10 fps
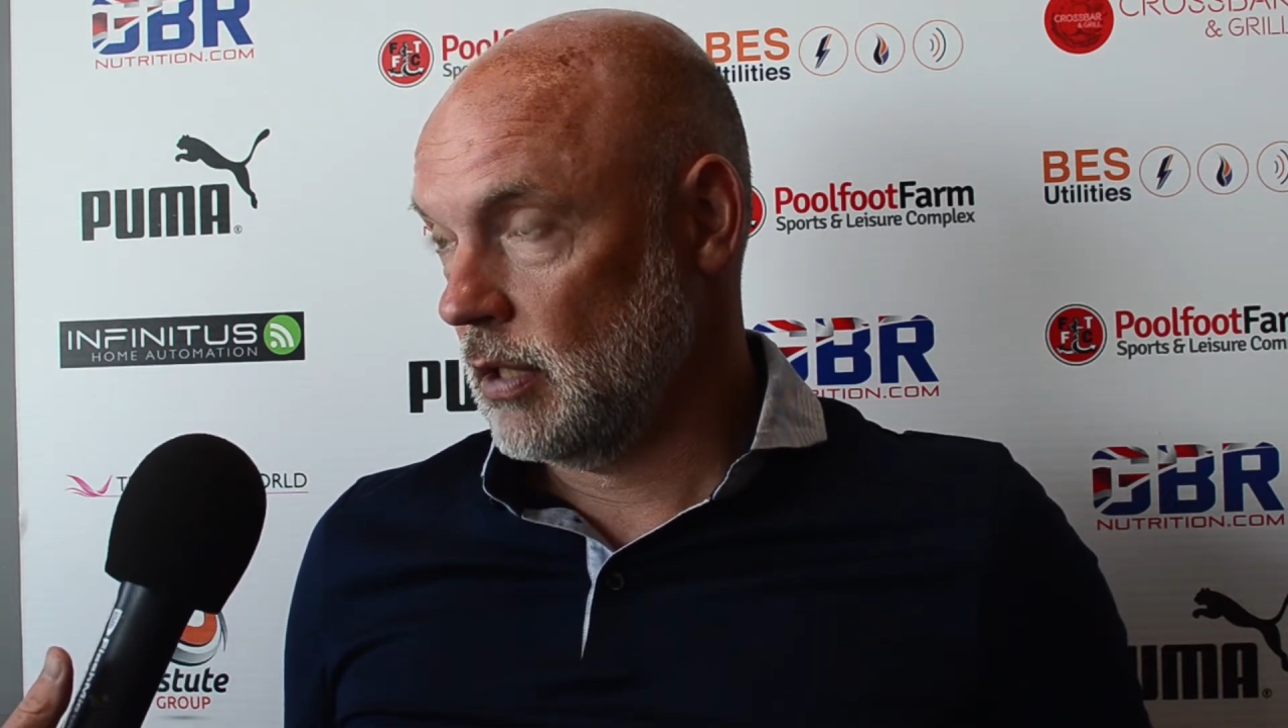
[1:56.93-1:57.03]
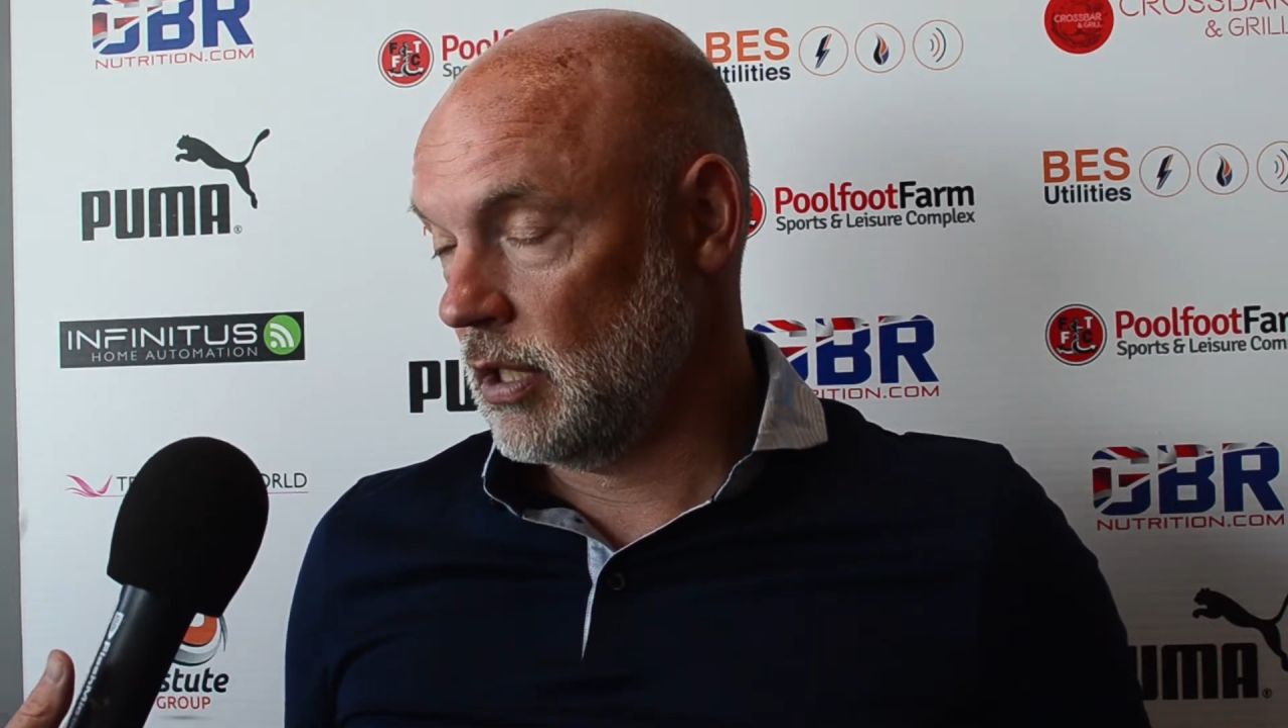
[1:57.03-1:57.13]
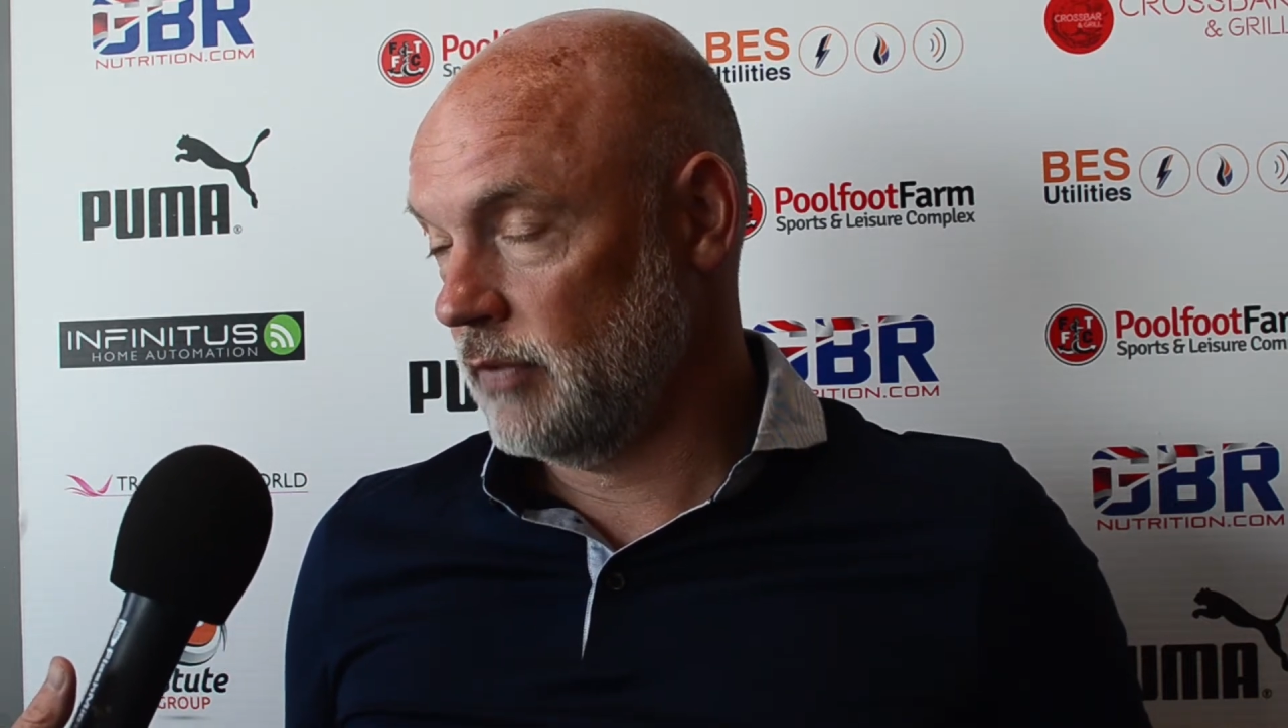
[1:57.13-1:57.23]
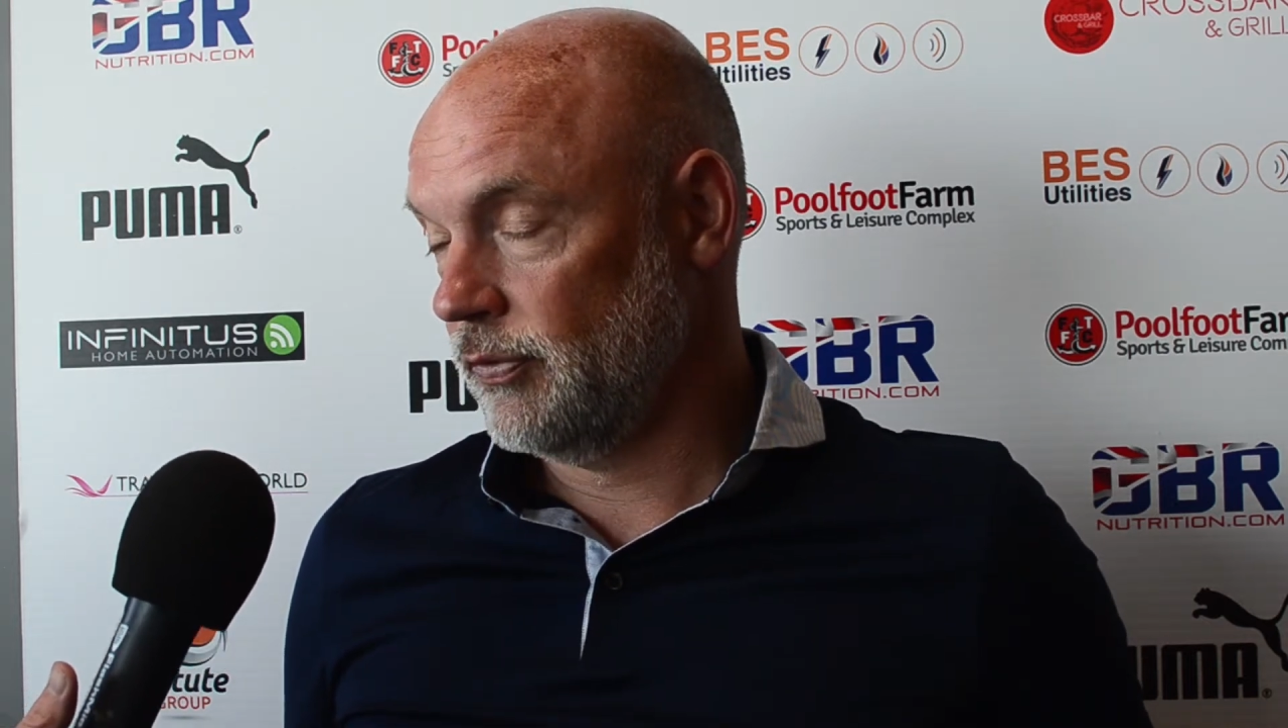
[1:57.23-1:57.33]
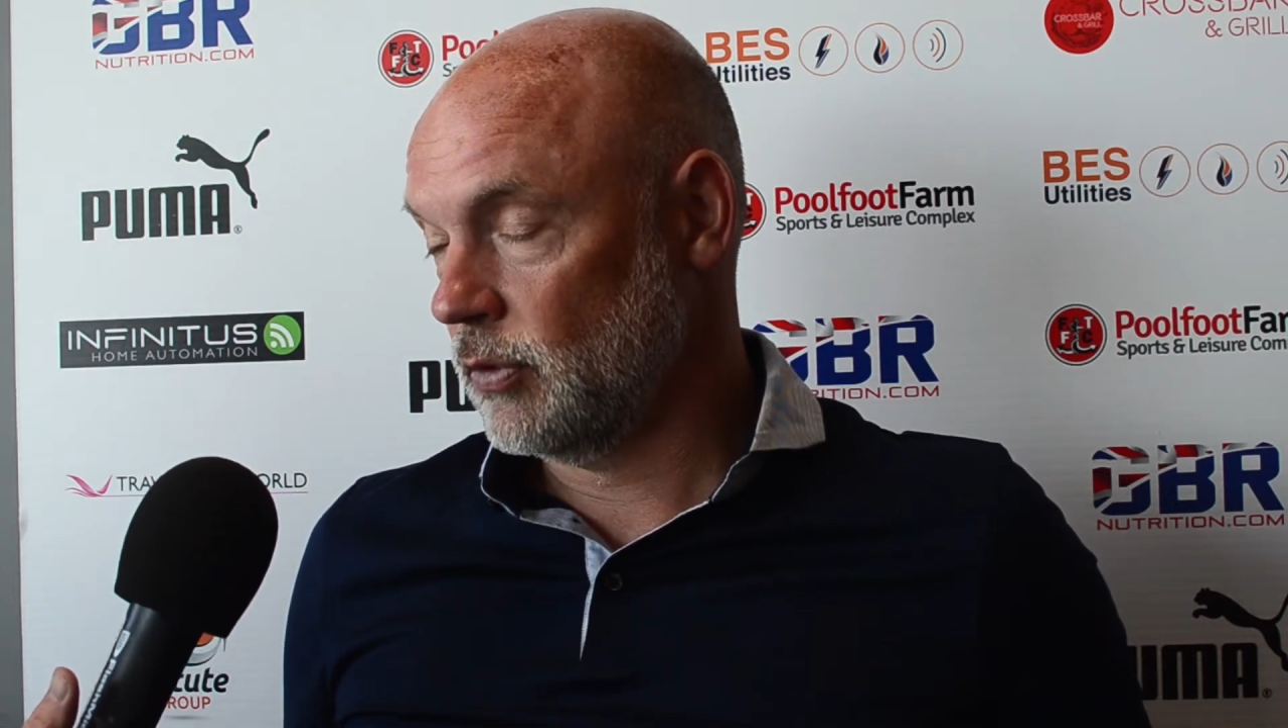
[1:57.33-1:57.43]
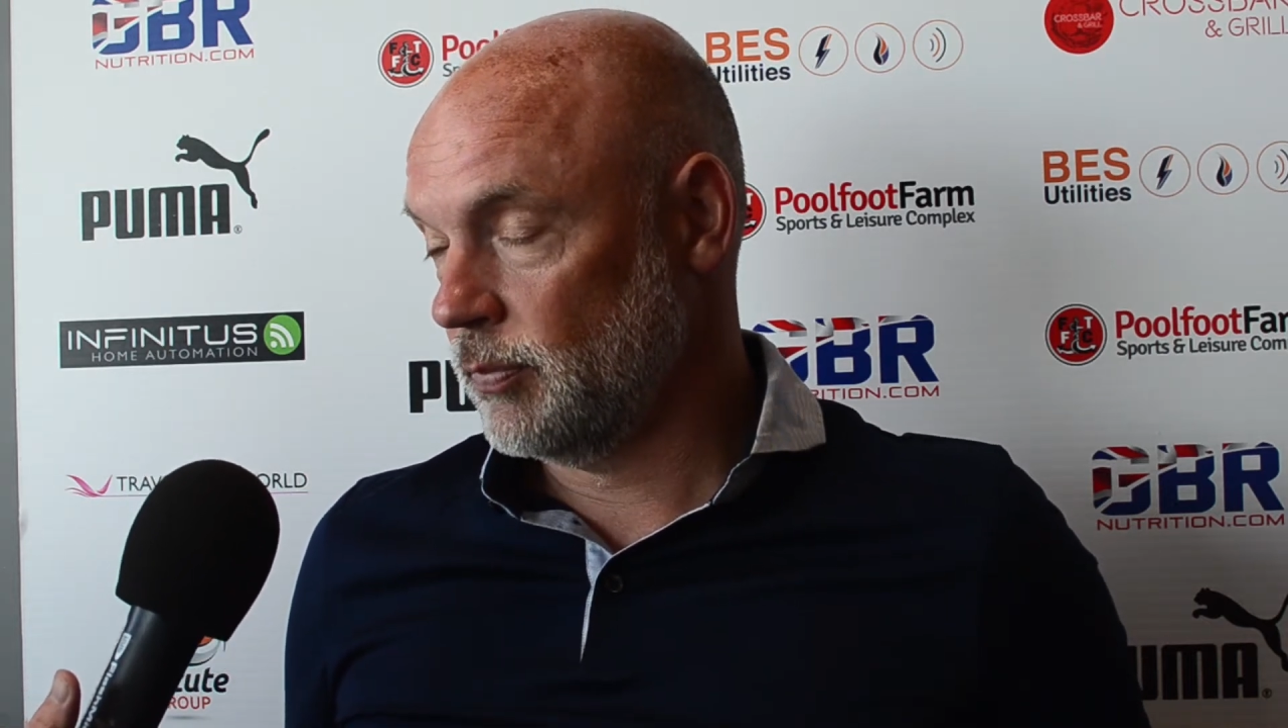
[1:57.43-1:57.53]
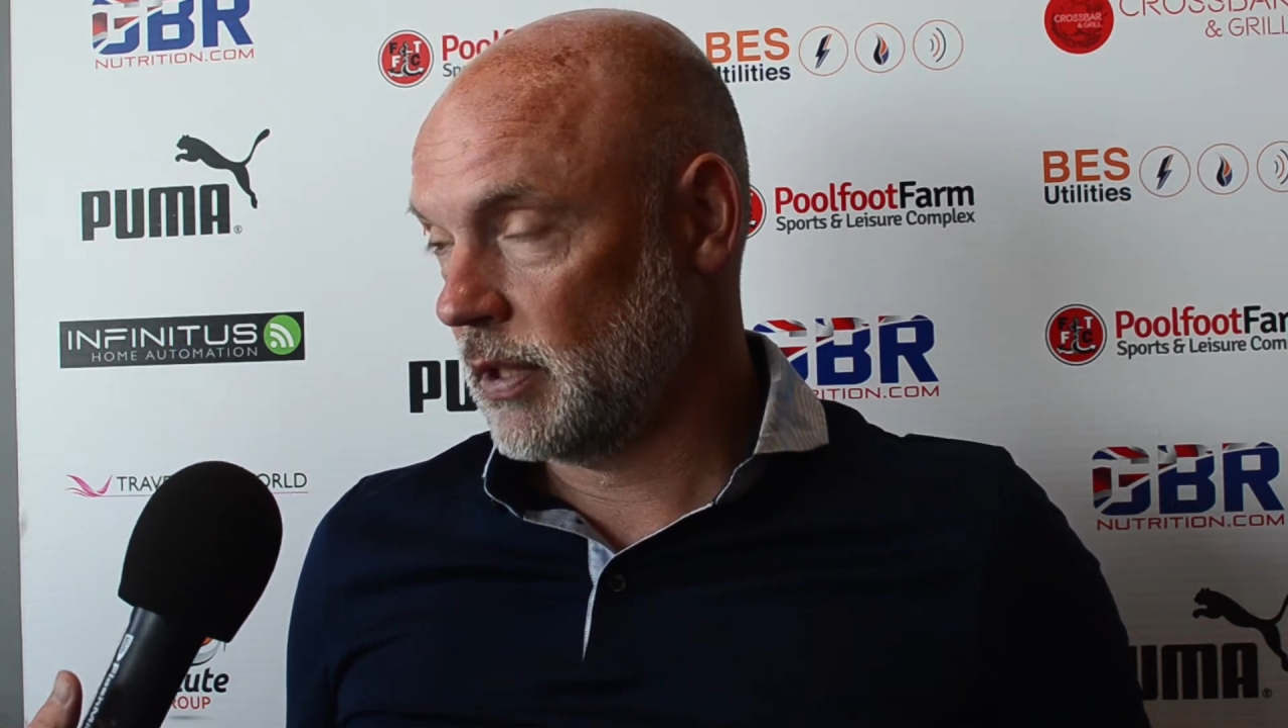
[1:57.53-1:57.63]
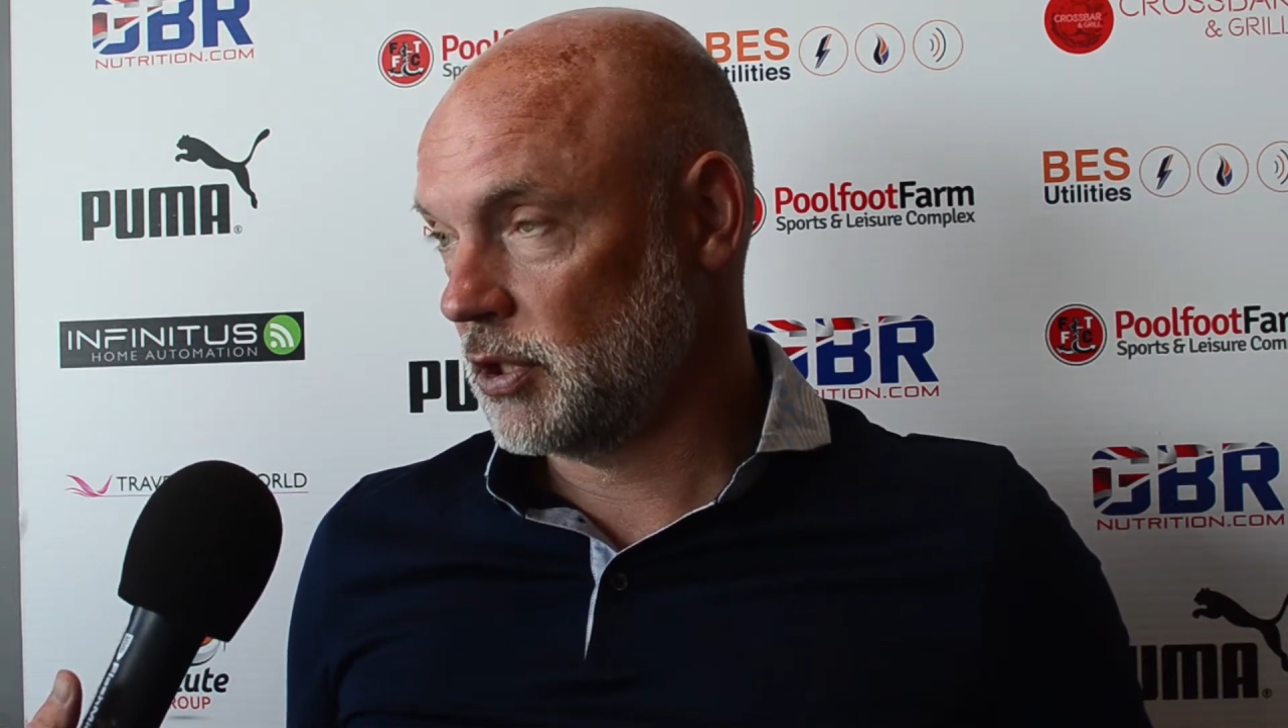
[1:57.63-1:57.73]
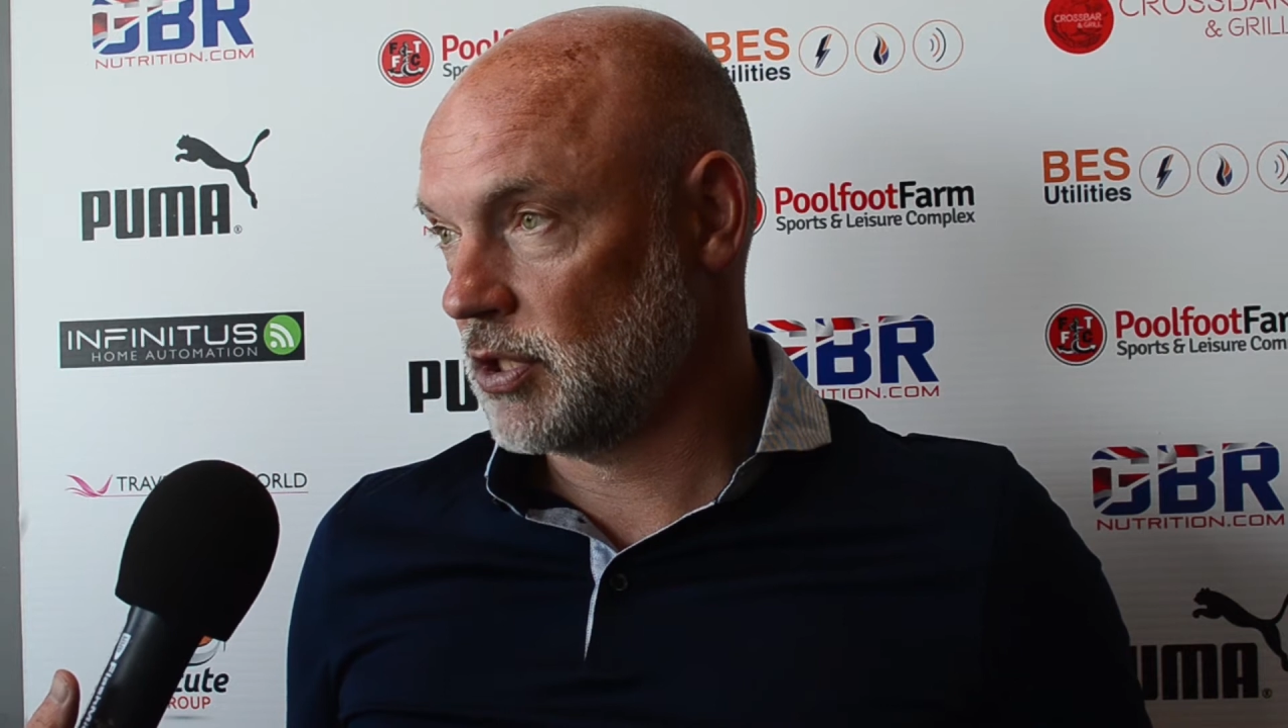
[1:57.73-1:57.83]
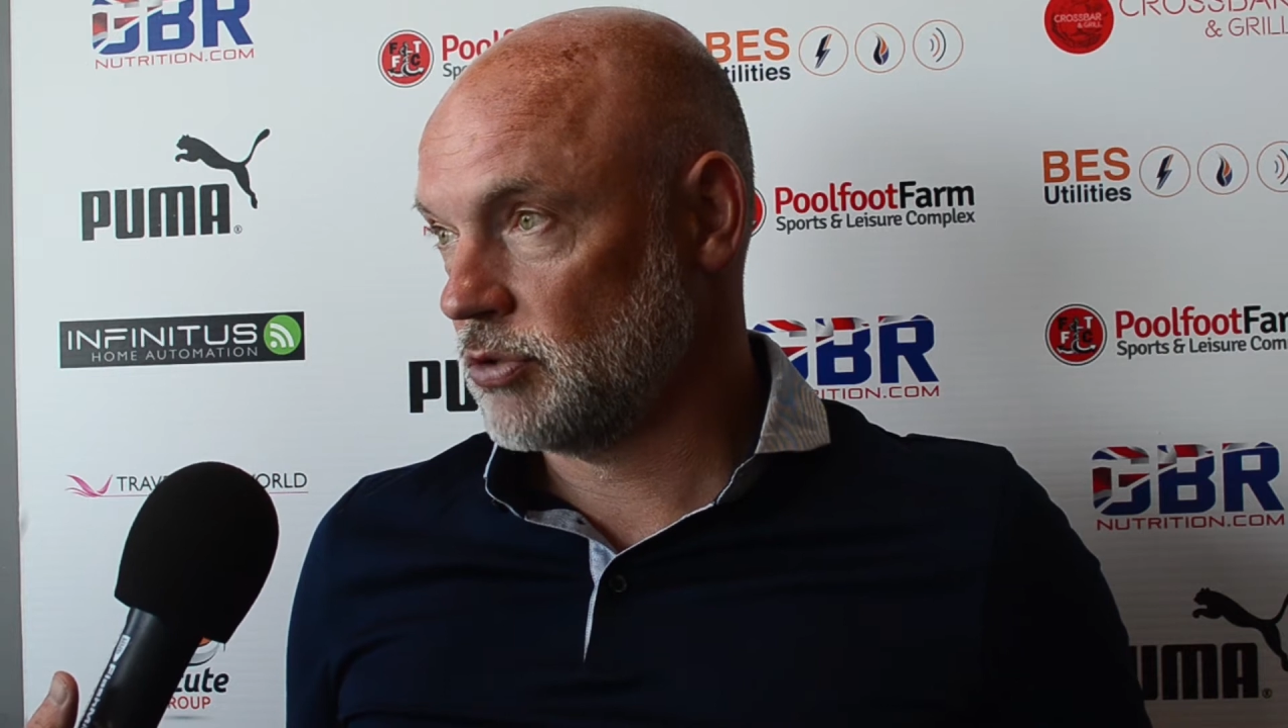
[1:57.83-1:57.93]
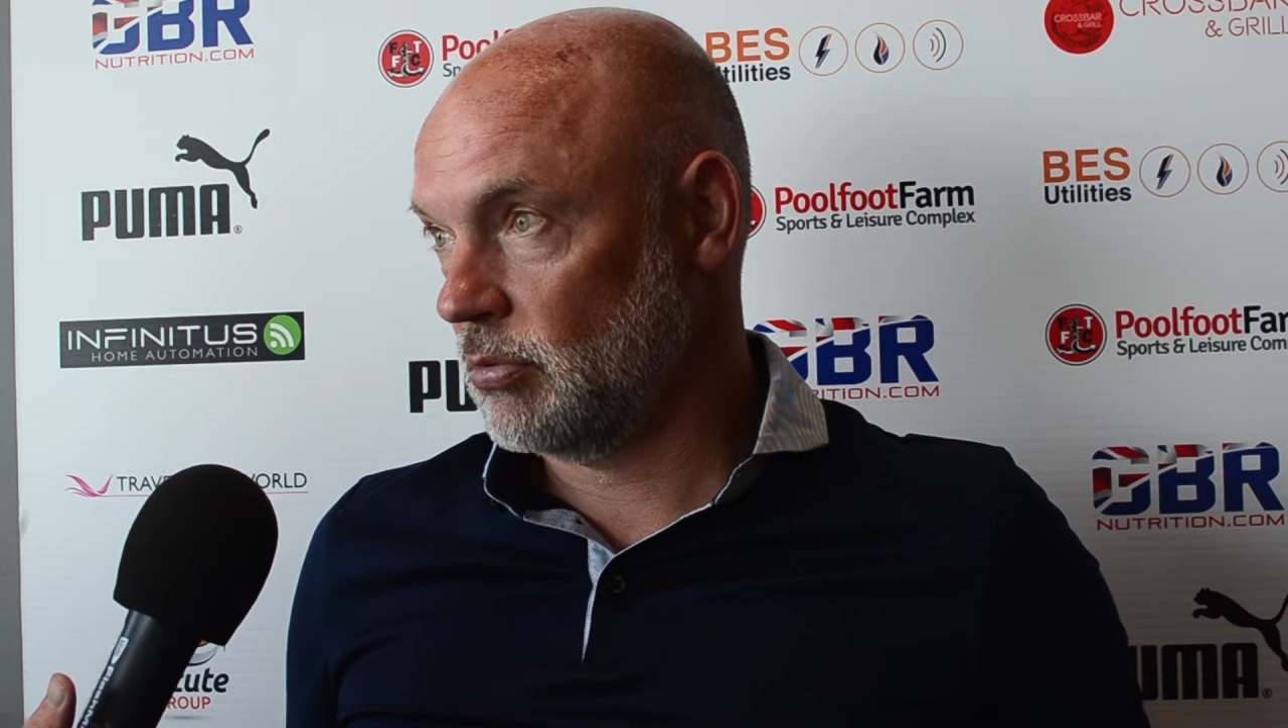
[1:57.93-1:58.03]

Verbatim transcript: in the football just